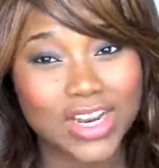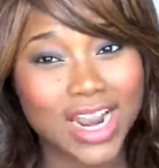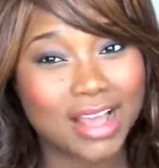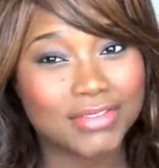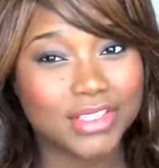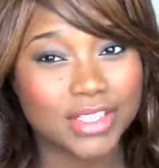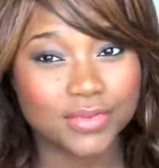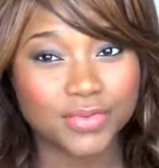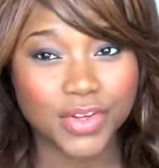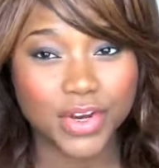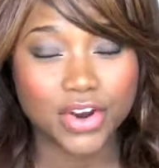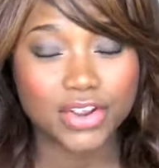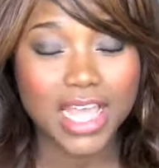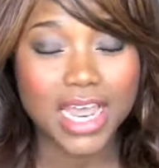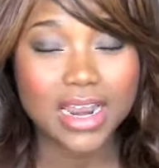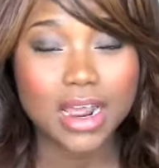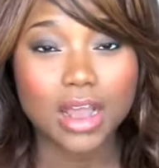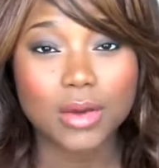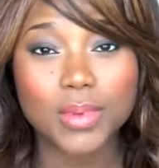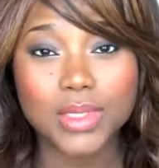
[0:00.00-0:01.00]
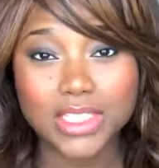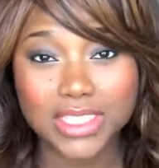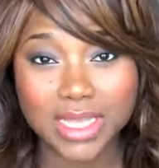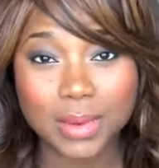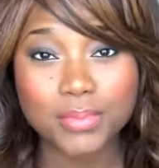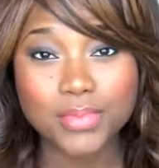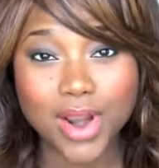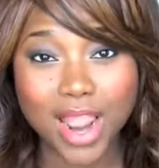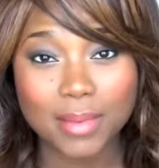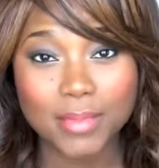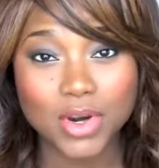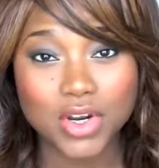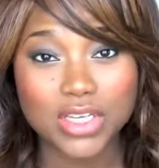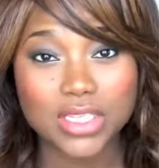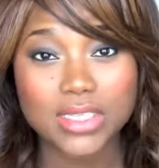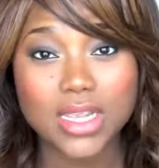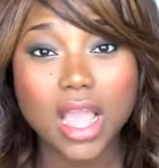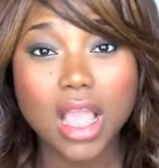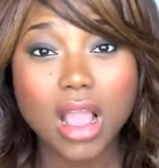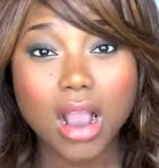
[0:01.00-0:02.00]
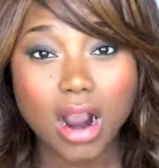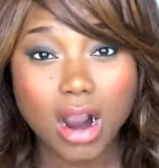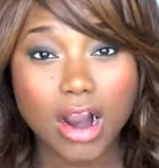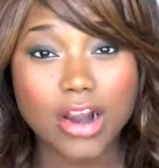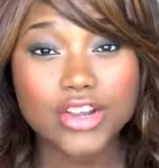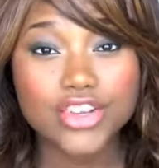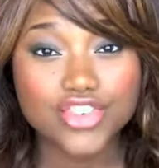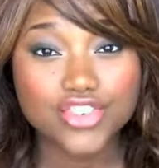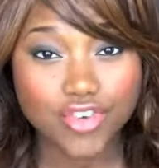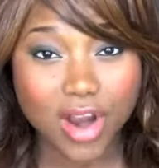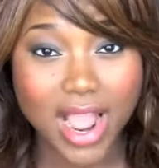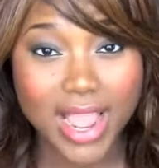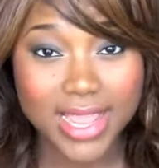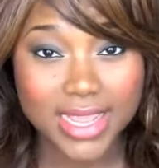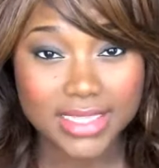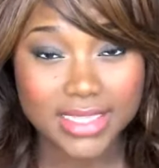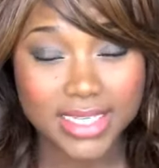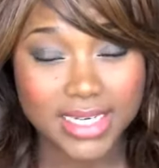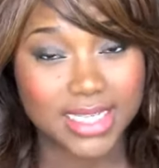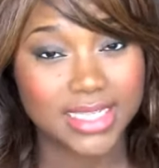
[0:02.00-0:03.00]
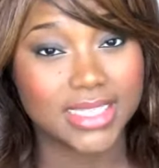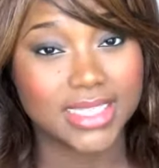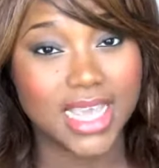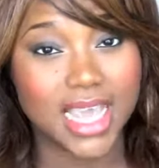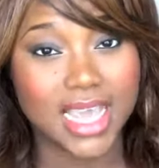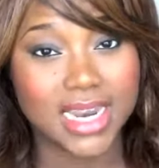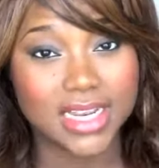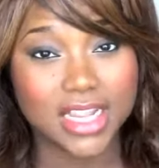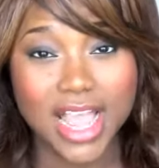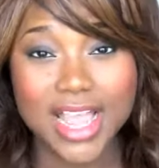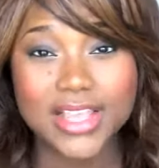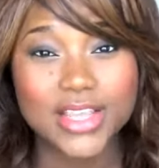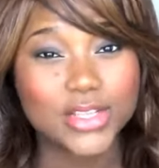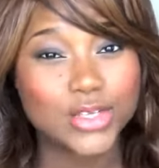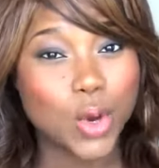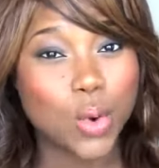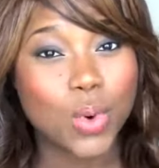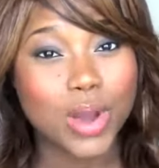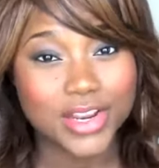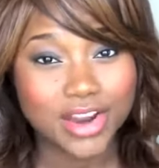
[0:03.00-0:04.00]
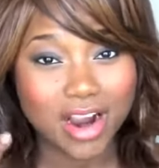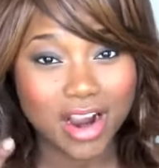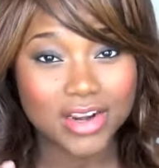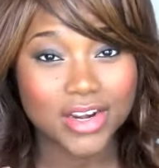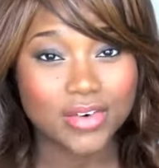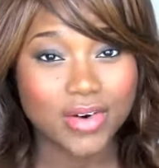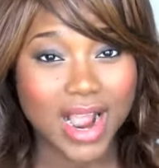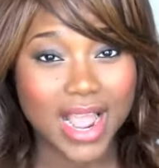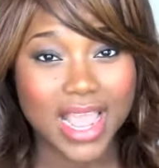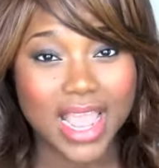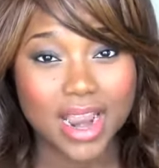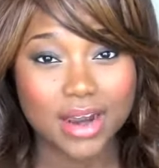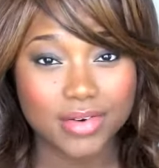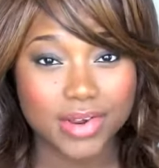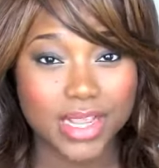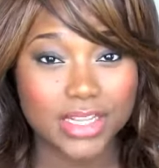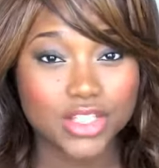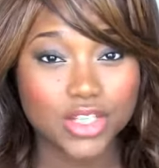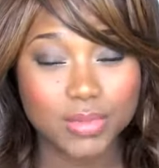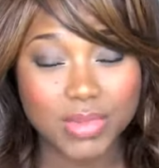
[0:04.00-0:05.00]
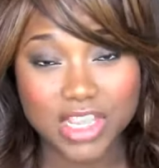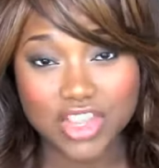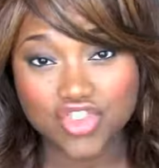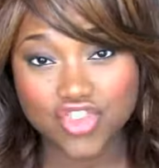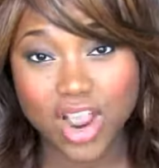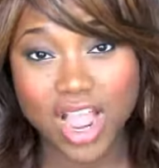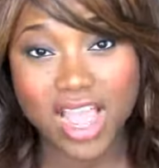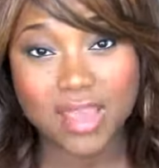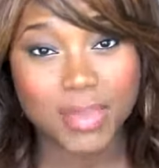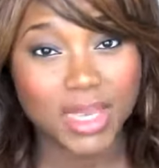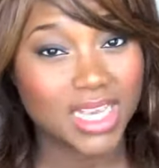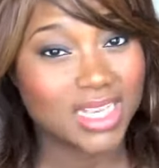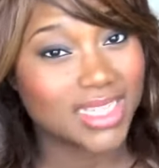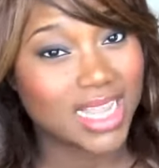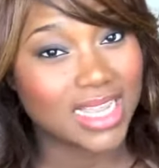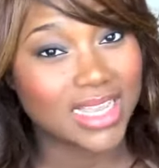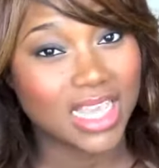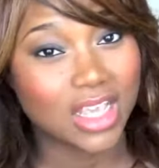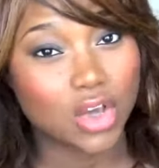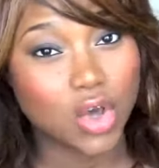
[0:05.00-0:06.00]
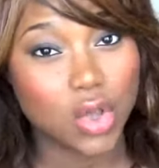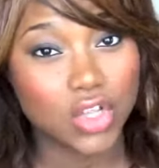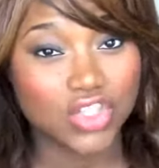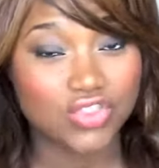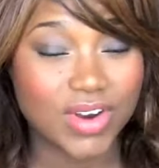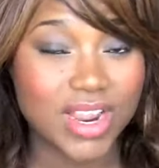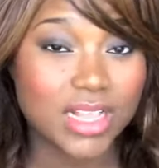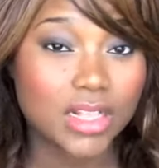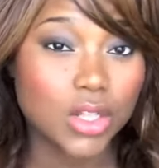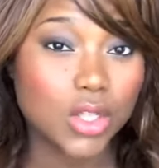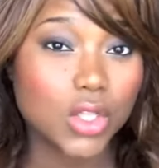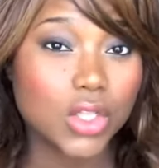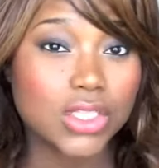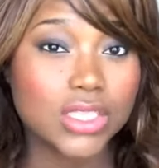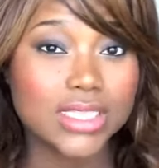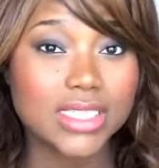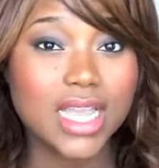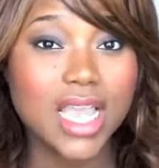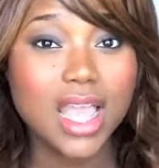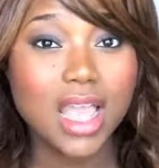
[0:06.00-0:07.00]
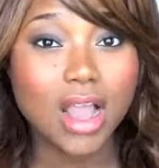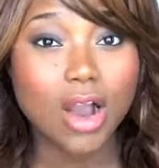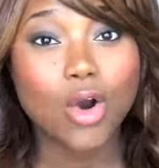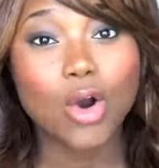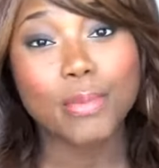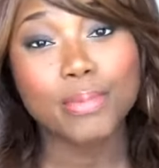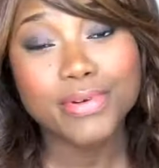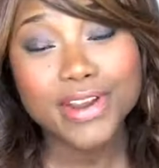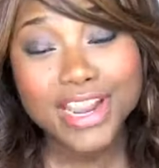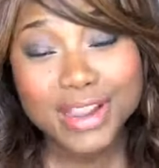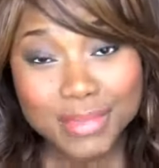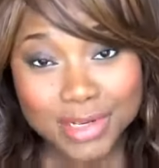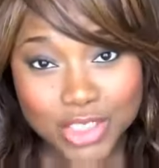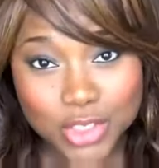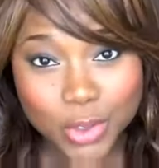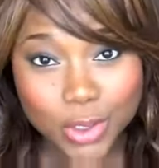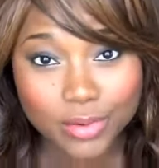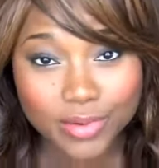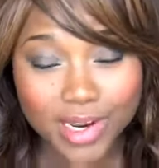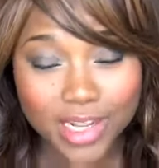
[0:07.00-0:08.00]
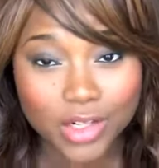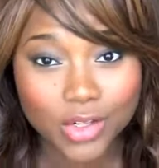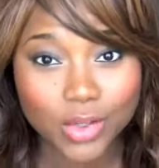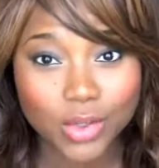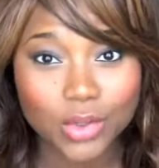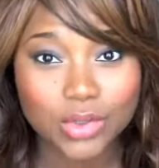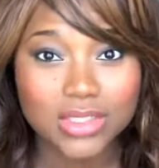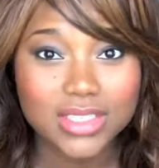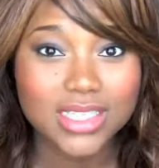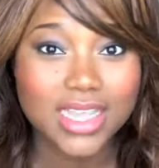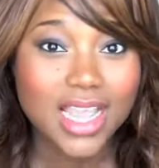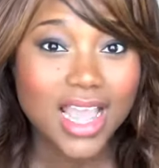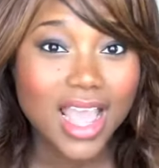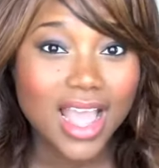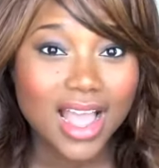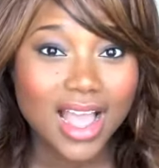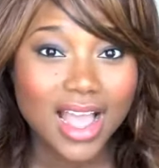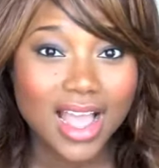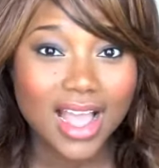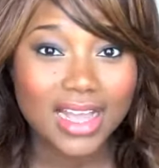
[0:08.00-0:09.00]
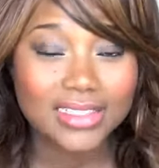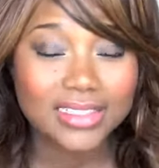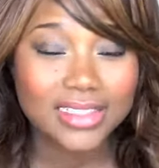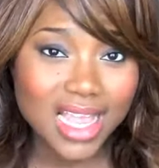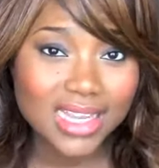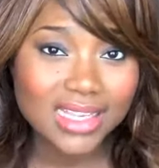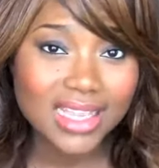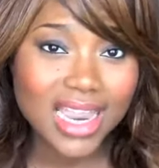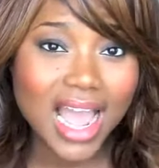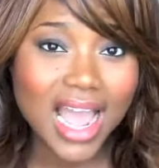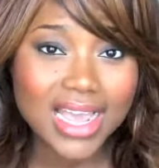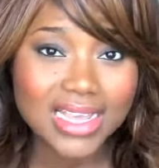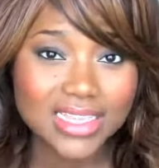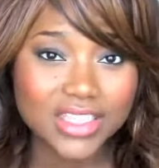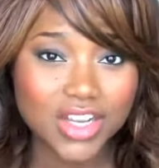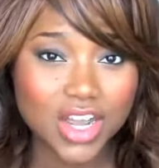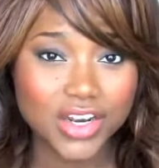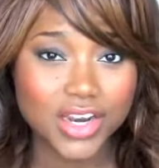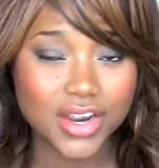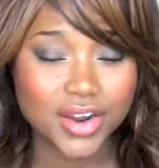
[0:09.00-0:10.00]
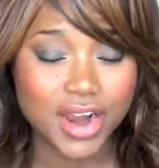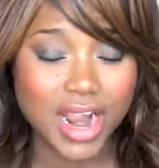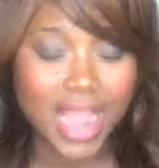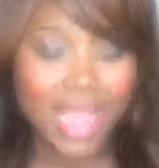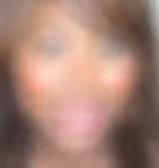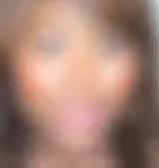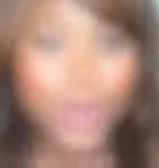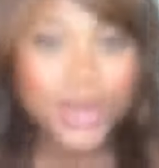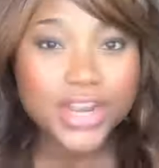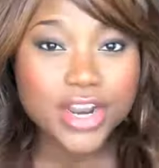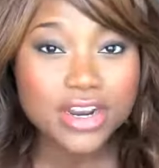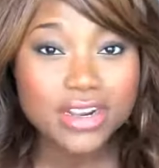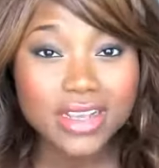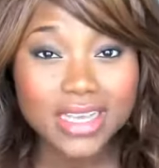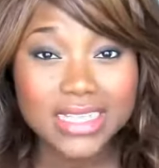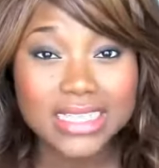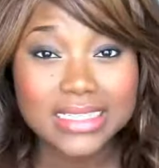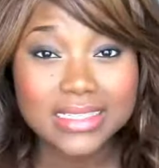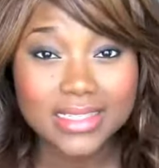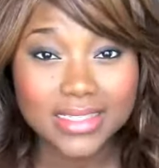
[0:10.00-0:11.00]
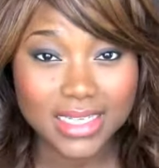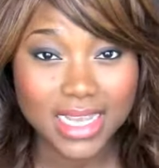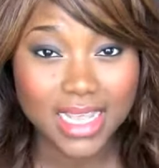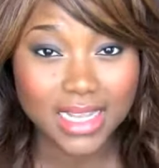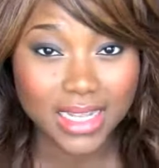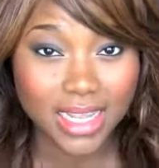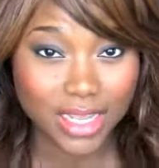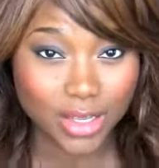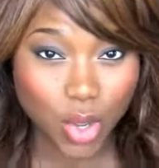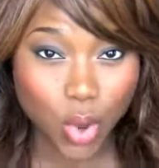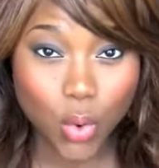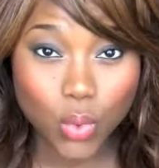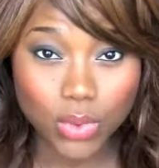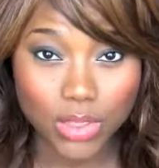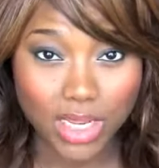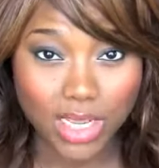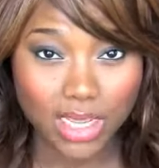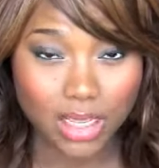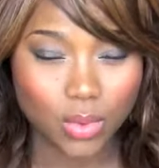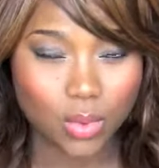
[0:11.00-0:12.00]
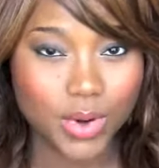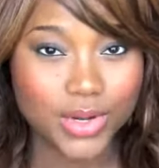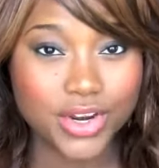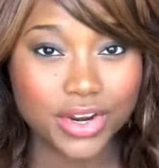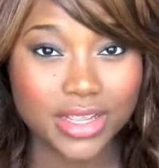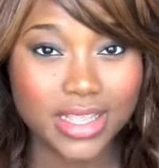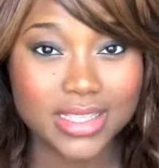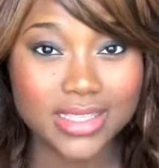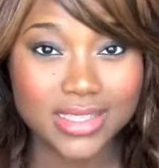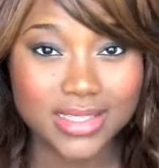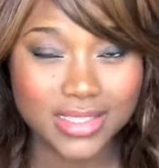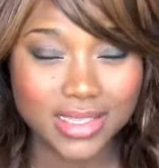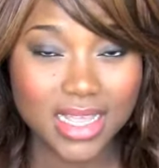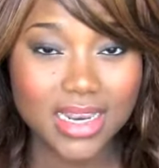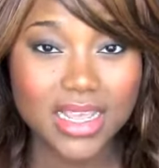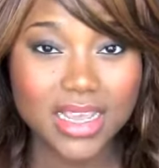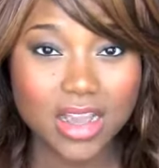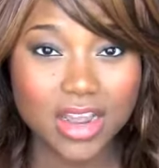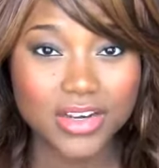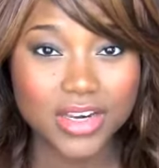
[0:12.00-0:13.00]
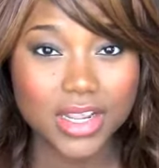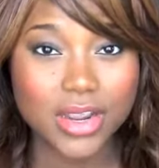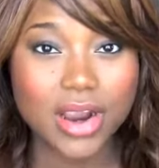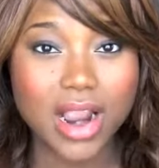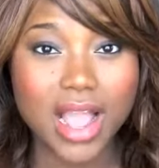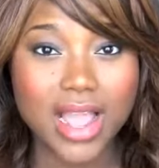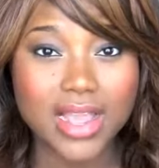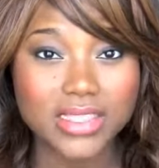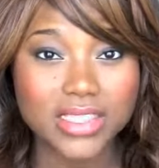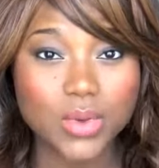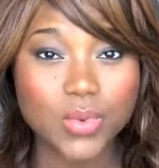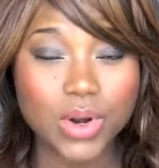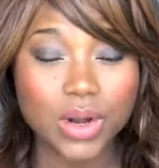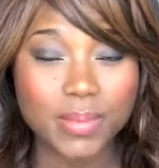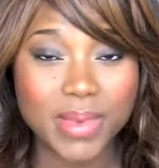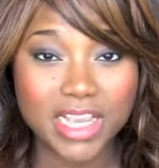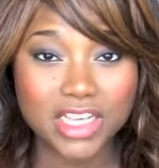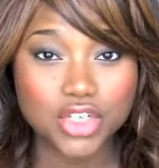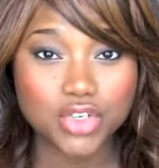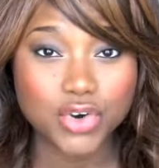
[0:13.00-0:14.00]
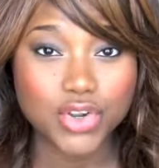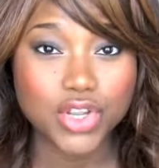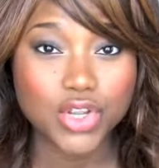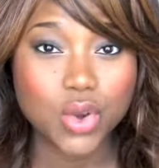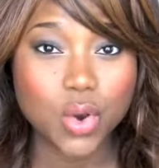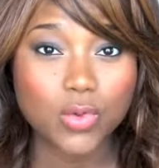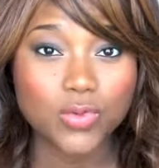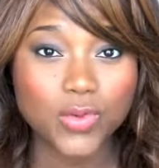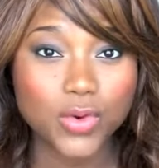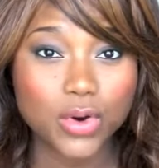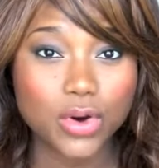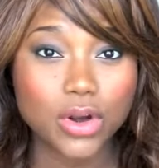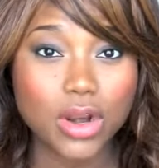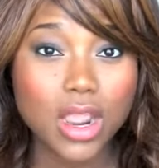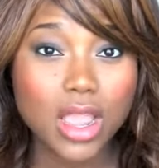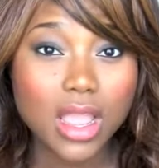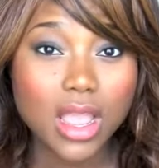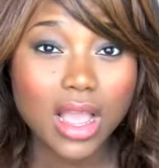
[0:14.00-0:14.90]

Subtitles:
you have to figure that out, but some primers are drying to the skin and you don't want your under eye area to be dry because that can cause wrinkles or premature wrinkles and lines under your eyes. Now, when you're concealing, only when you're concealing under your eyes, you want to make sure you go for